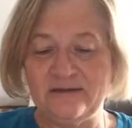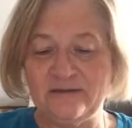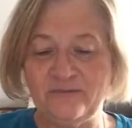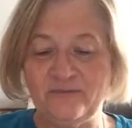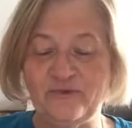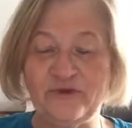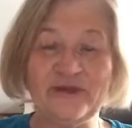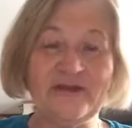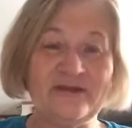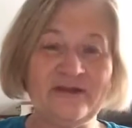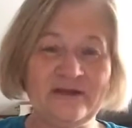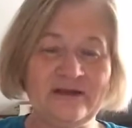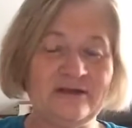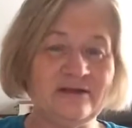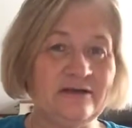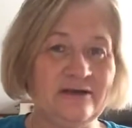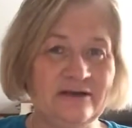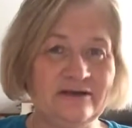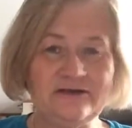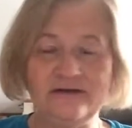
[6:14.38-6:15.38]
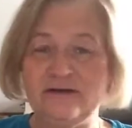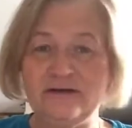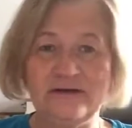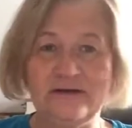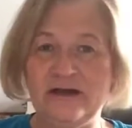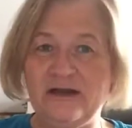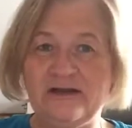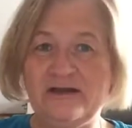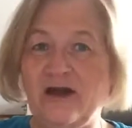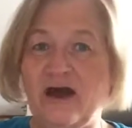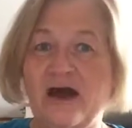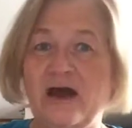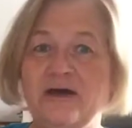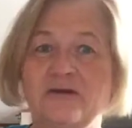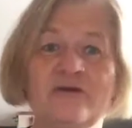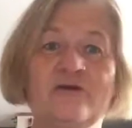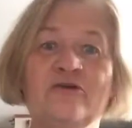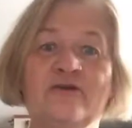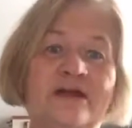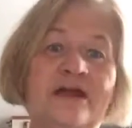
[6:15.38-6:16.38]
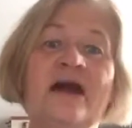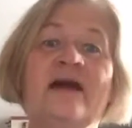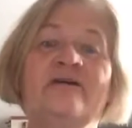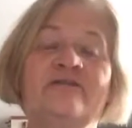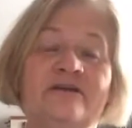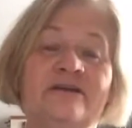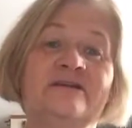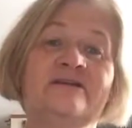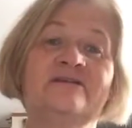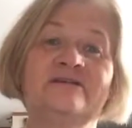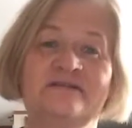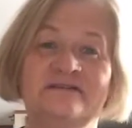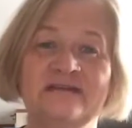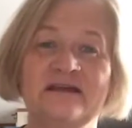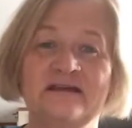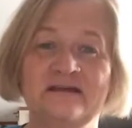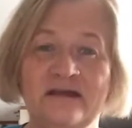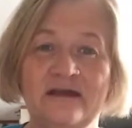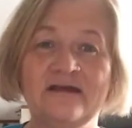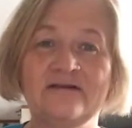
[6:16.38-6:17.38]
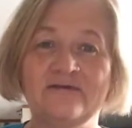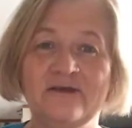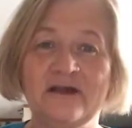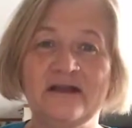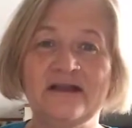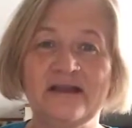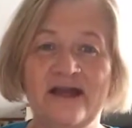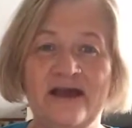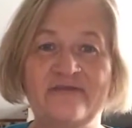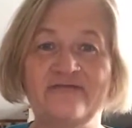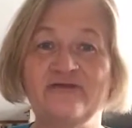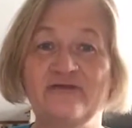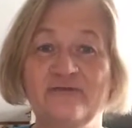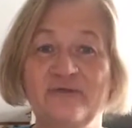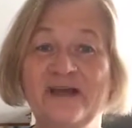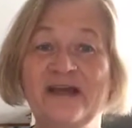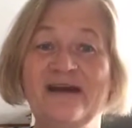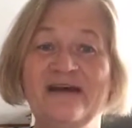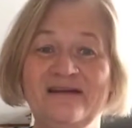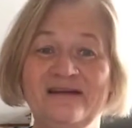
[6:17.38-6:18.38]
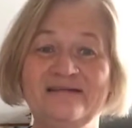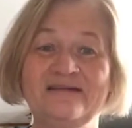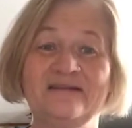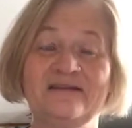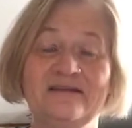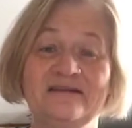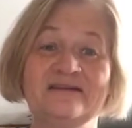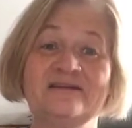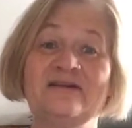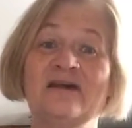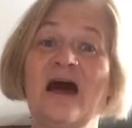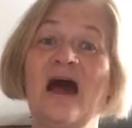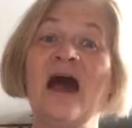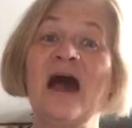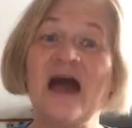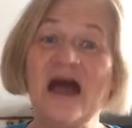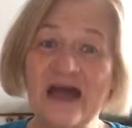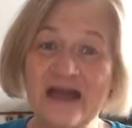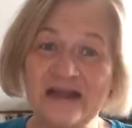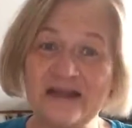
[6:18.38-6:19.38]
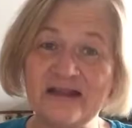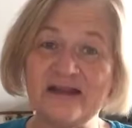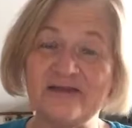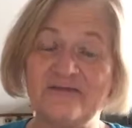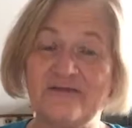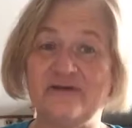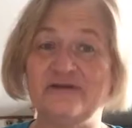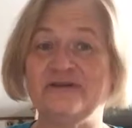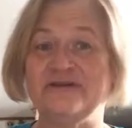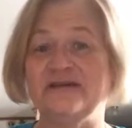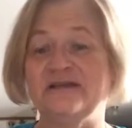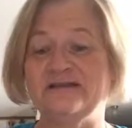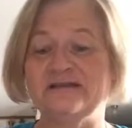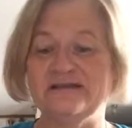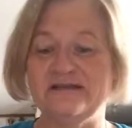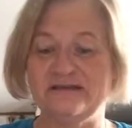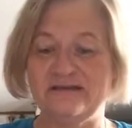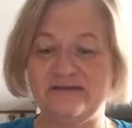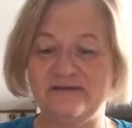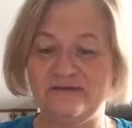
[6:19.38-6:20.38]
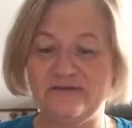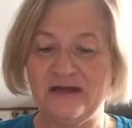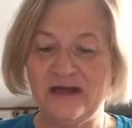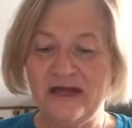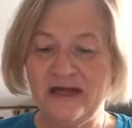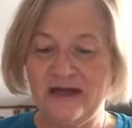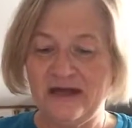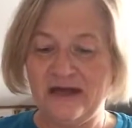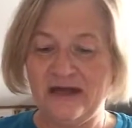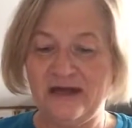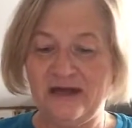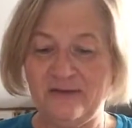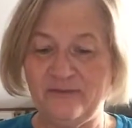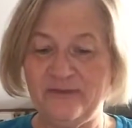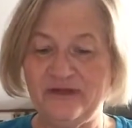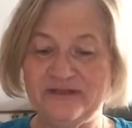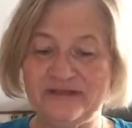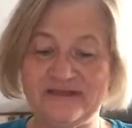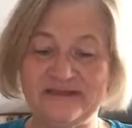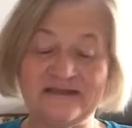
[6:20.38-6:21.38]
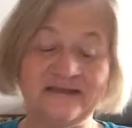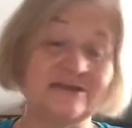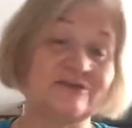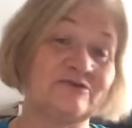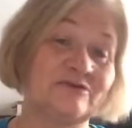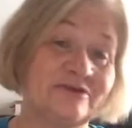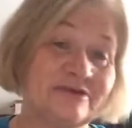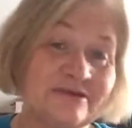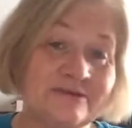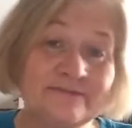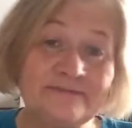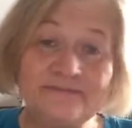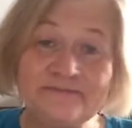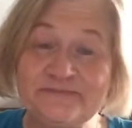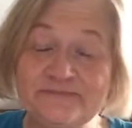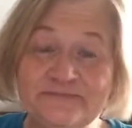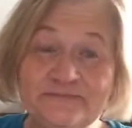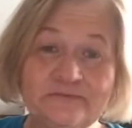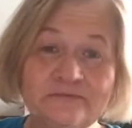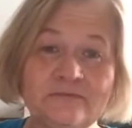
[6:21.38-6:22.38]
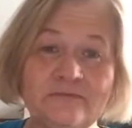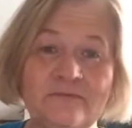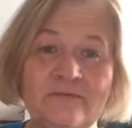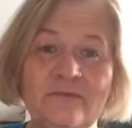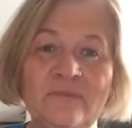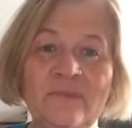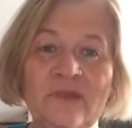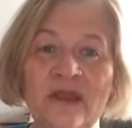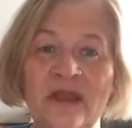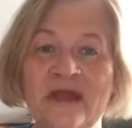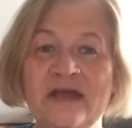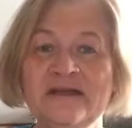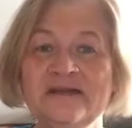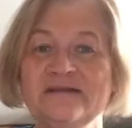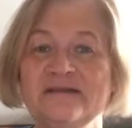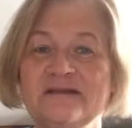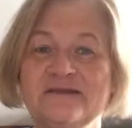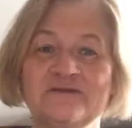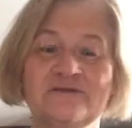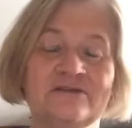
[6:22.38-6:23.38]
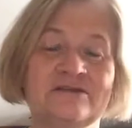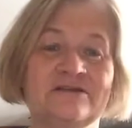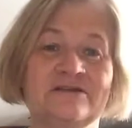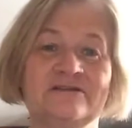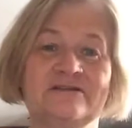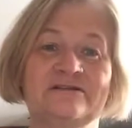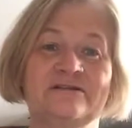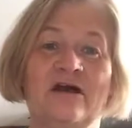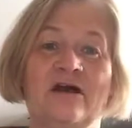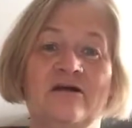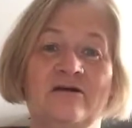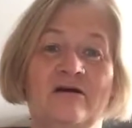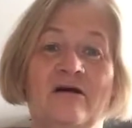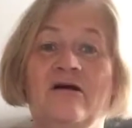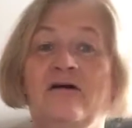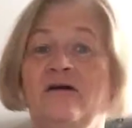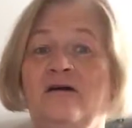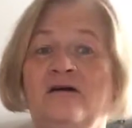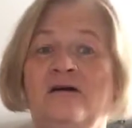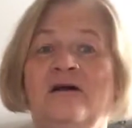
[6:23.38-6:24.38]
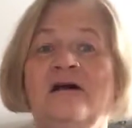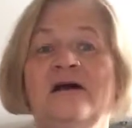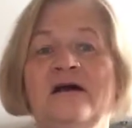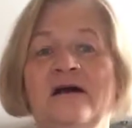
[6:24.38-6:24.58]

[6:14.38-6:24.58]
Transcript: with it not going out into the sunlight directly after it, because it is highly photosensitive. It's a citrus, and citruses are all